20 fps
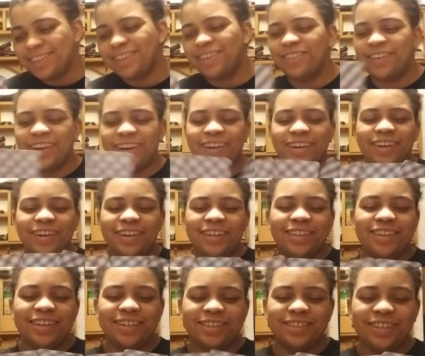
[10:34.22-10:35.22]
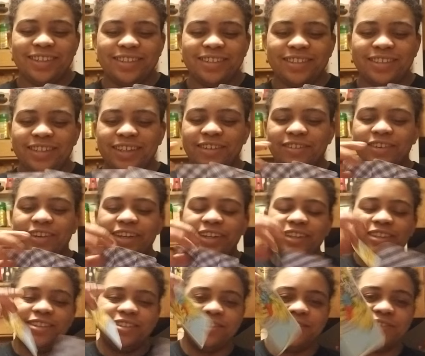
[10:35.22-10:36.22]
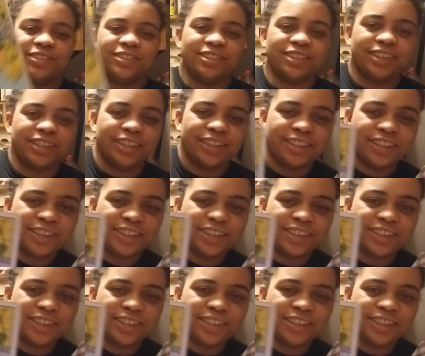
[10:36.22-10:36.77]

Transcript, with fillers: Okay, like, check to separate. This feels like...